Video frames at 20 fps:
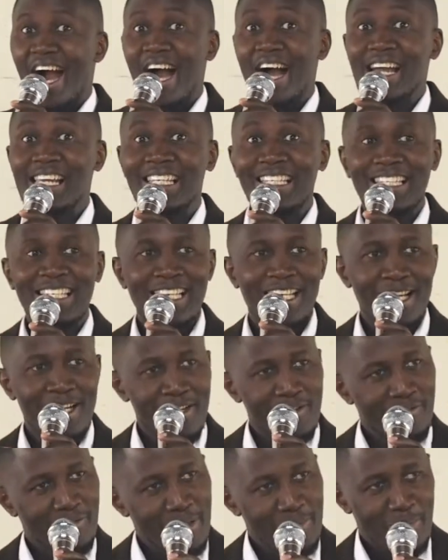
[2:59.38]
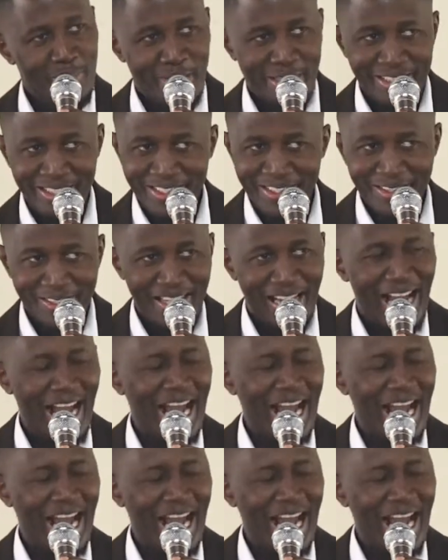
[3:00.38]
I love her most.